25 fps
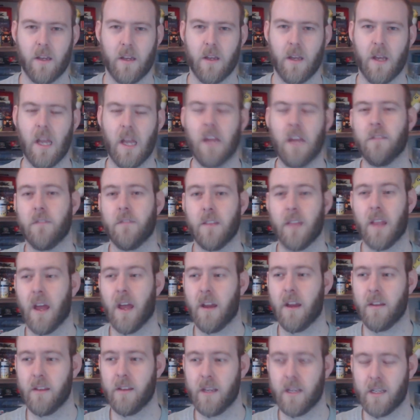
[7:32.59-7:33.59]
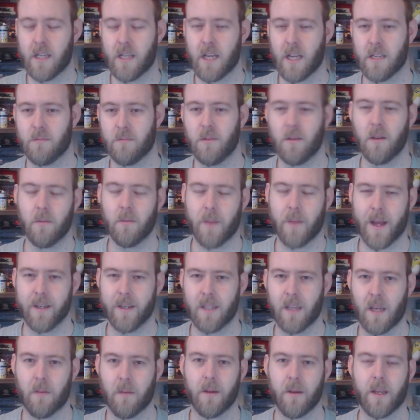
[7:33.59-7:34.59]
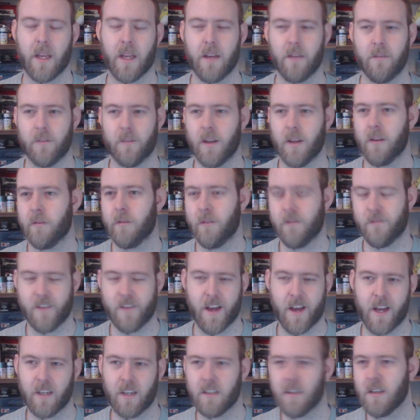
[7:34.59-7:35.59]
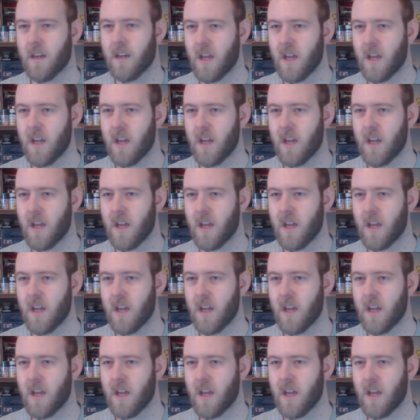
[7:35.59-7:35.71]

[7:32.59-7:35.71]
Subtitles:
even though it has been a pandemic, even though we've had